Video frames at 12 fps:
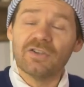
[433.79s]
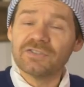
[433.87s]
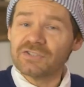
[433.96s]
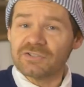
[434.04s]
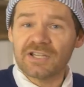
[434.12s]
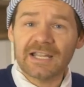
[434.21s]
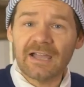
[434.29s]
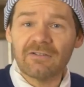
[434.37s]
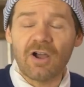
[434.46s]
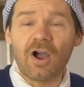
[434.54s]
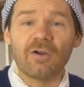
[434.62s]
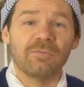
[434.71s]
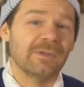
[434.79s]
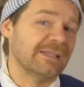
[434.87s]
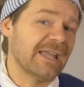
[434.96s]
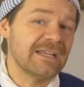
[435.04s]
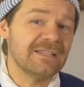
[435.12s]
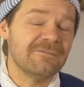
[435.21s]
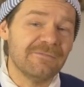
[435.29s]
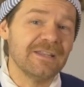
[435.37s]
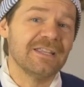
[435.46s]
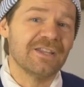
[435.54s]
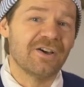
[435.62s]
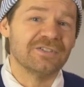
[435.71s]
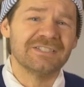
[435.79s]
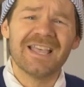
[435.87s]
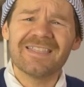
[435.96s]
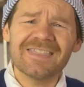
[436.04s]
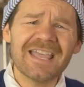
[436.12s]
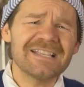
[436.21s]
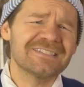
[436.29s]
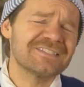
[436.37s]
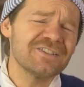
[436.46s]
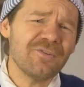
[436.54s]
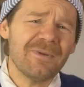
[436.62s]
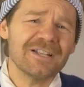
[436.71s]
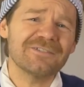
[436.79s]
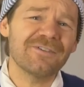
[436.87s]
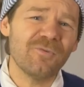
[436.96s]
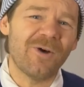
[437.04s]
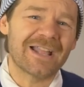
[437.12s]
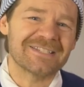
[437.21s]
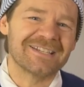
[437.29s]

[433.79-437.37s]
Uh, also check out our related videos. Thanks so much for